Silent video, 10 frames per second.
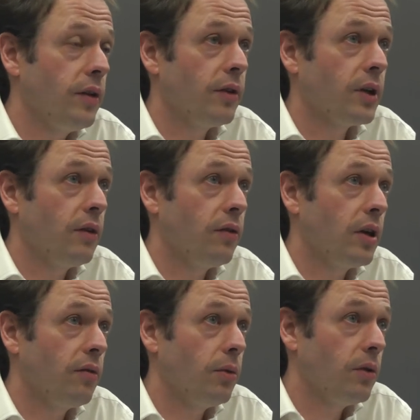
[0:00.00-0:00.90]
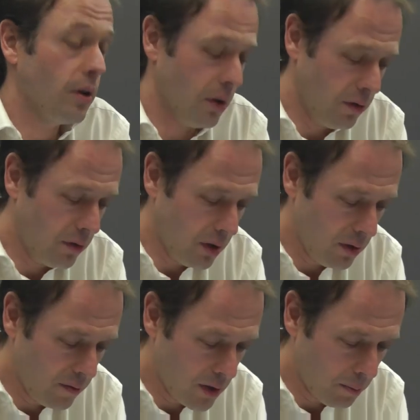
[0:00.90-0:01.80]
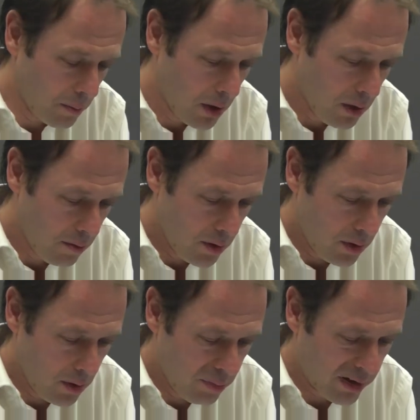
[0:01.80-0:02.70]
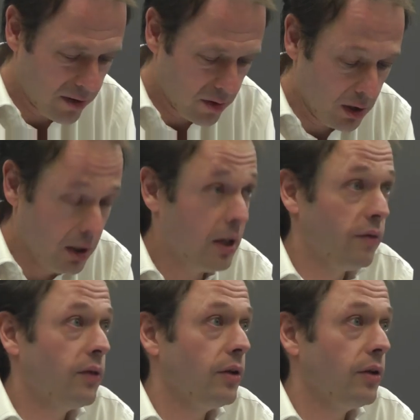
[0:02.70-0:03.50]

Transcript: This kind of stuff was not considered practical enough